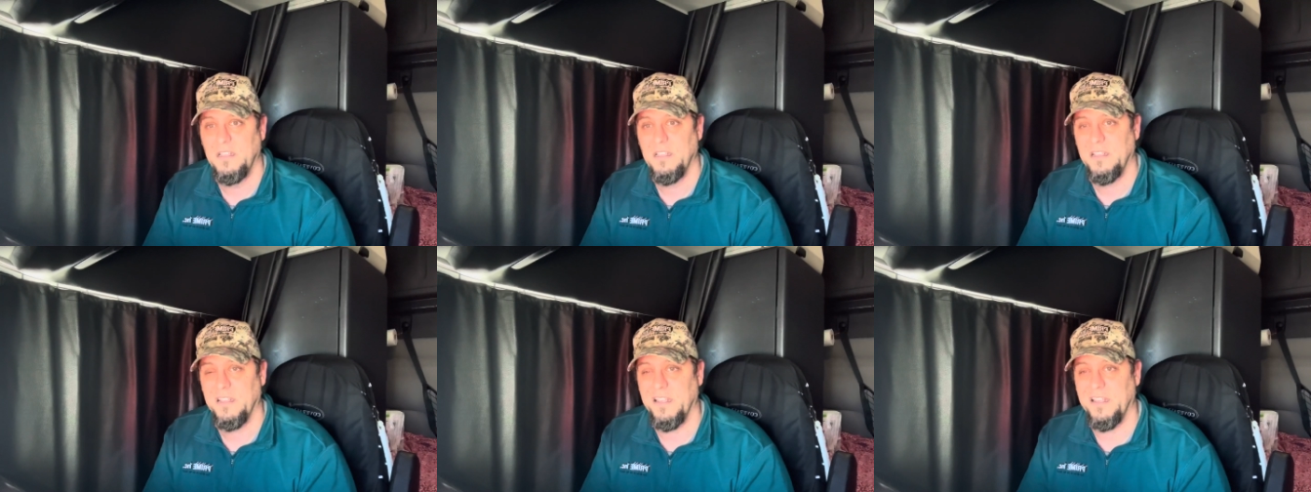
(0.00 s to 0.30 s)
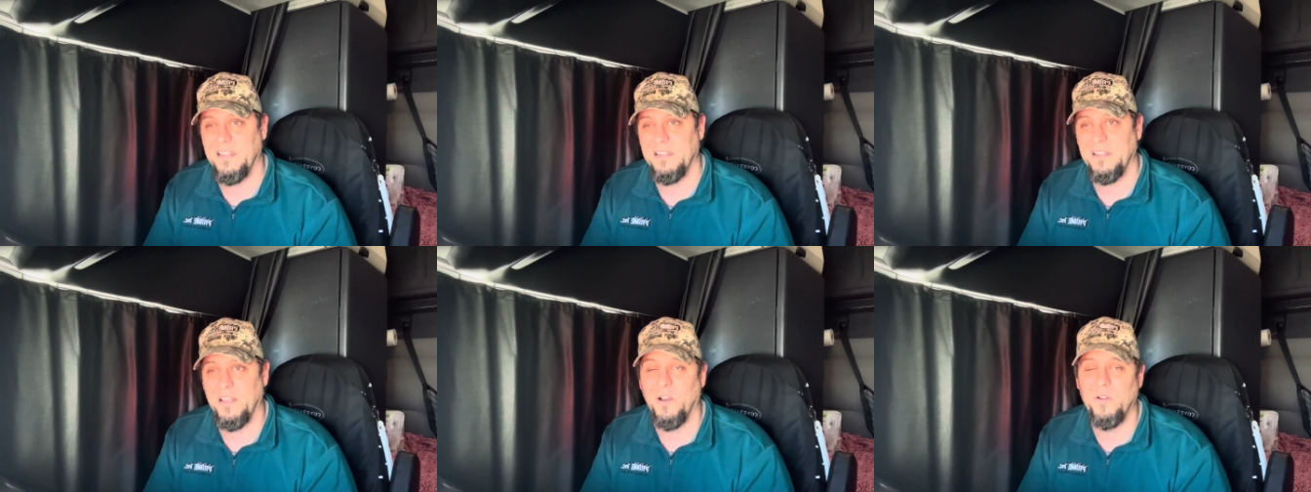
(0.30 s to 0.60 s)

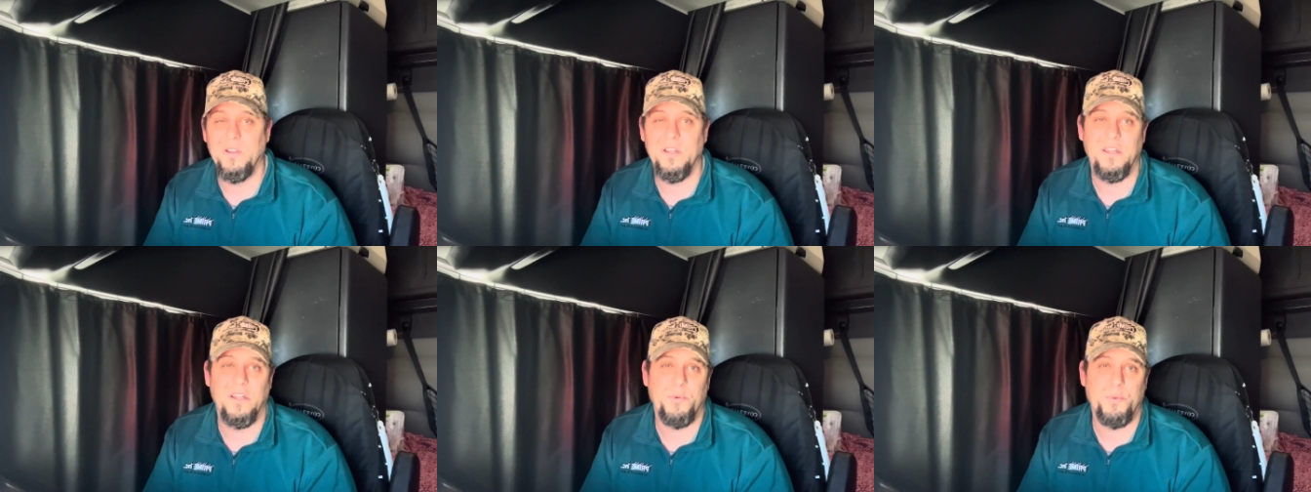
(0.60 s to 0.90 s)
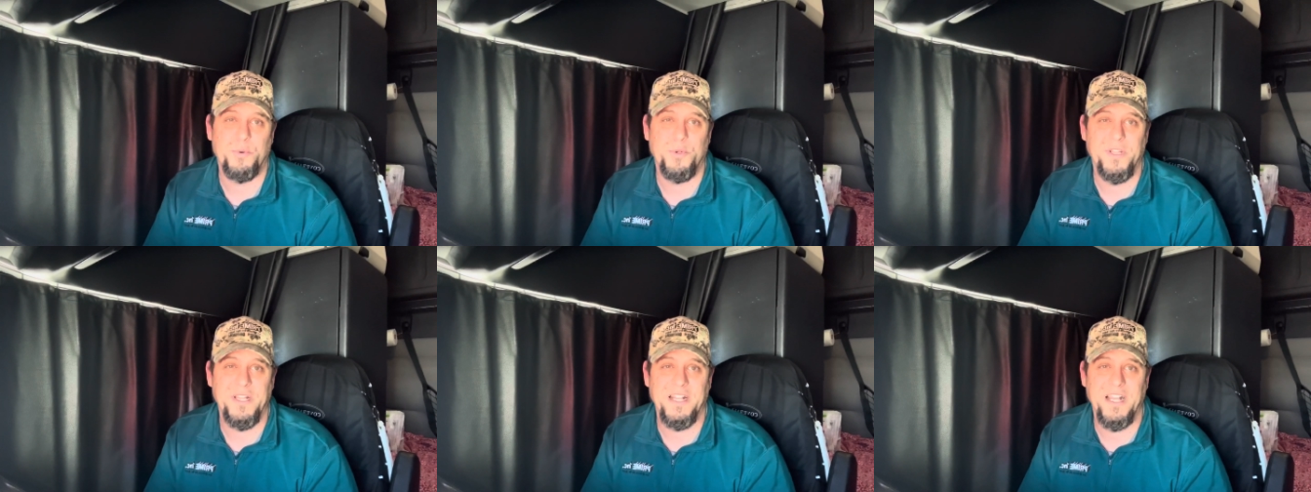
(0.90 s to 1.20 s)
and the only load
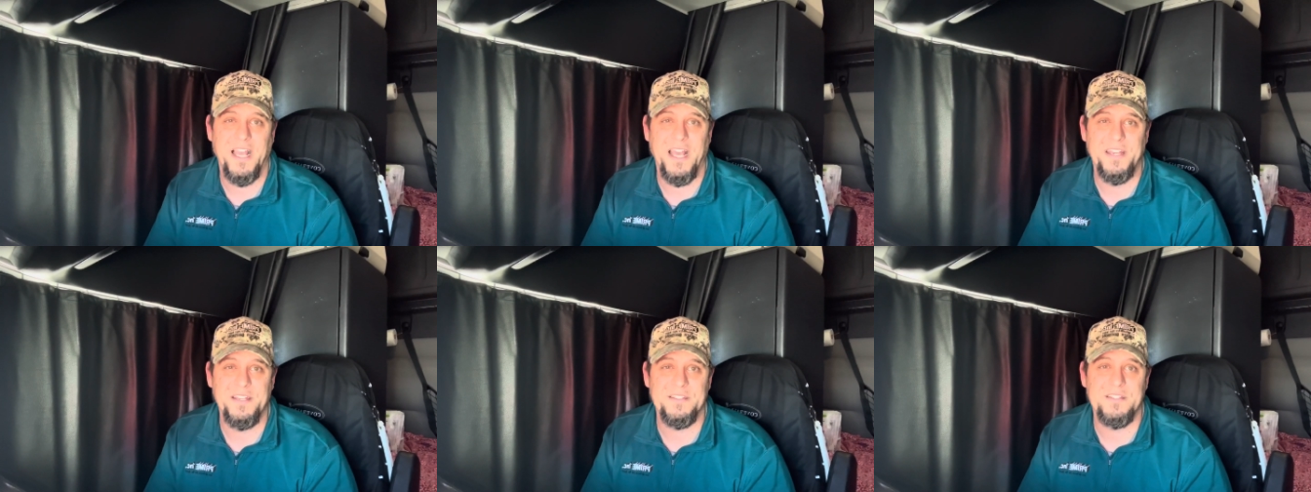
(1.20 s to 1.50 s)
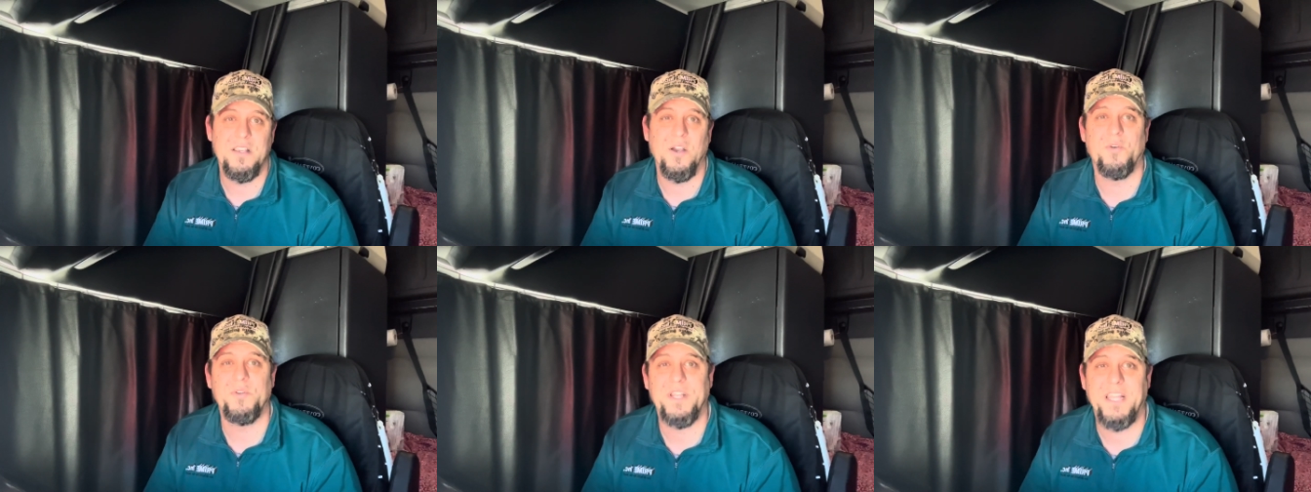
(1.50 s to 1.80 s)
we really got
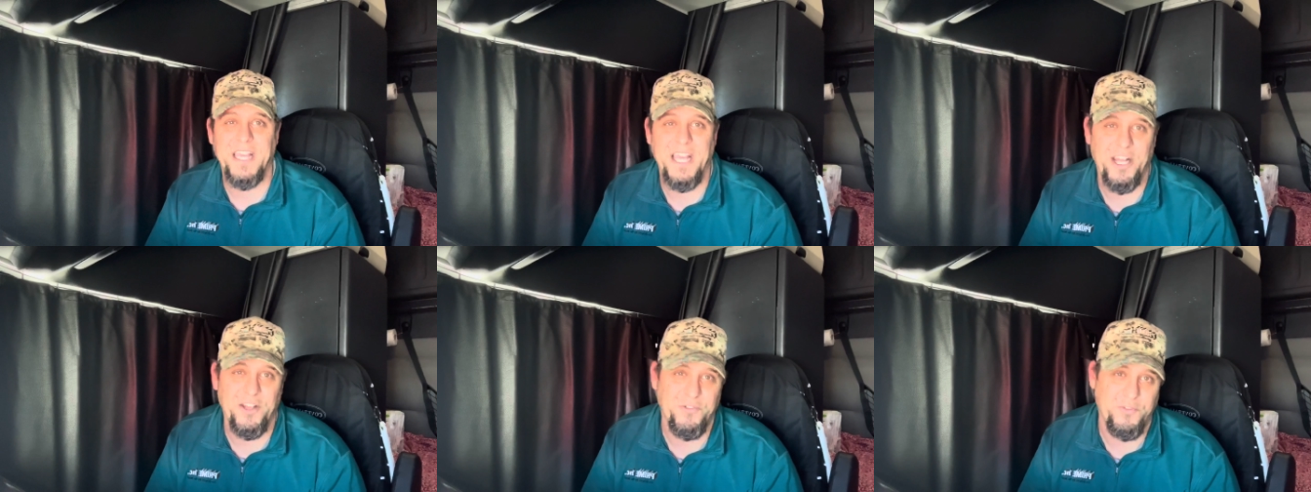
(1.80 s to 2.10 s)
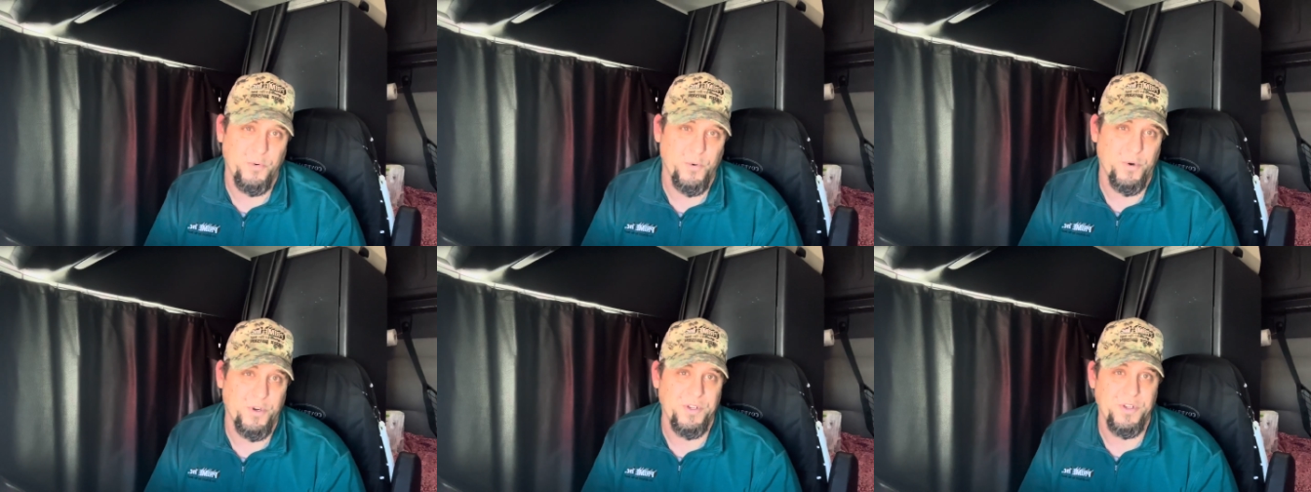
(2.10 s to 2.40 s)
is going to
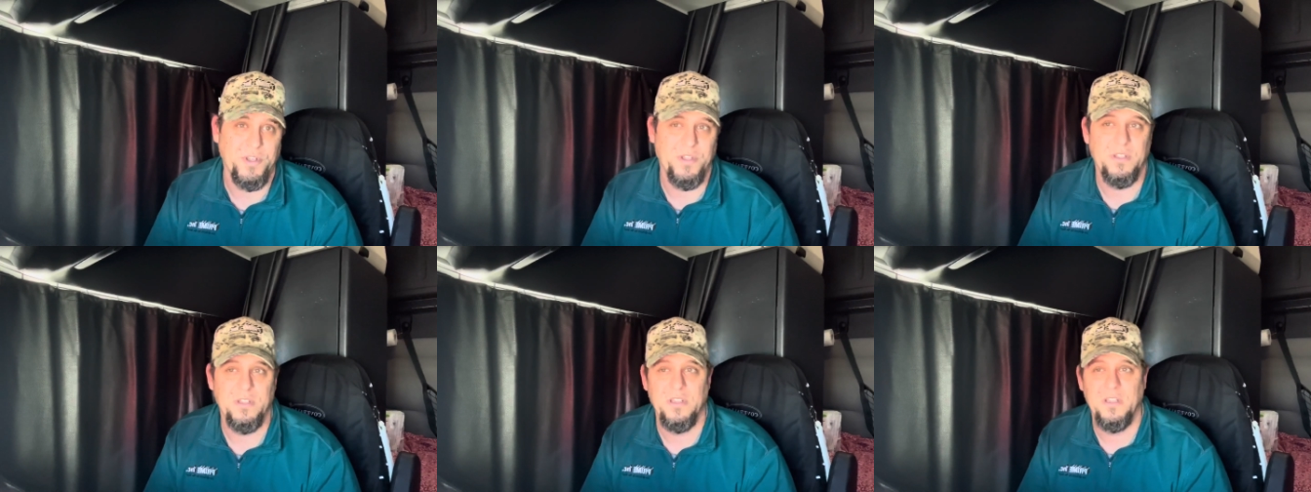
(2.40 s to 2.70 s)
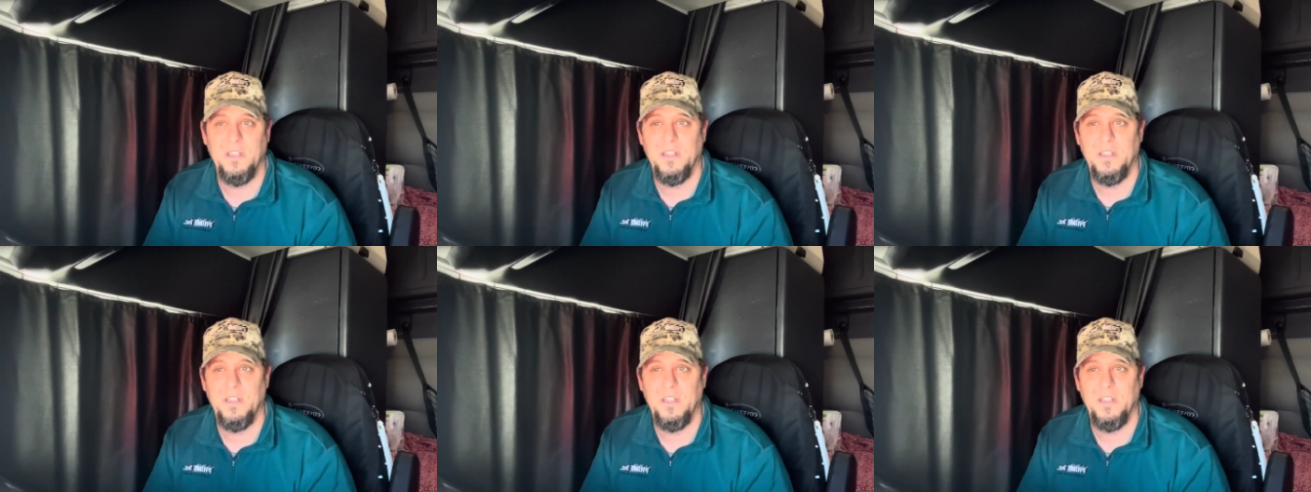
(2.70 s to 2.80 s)
California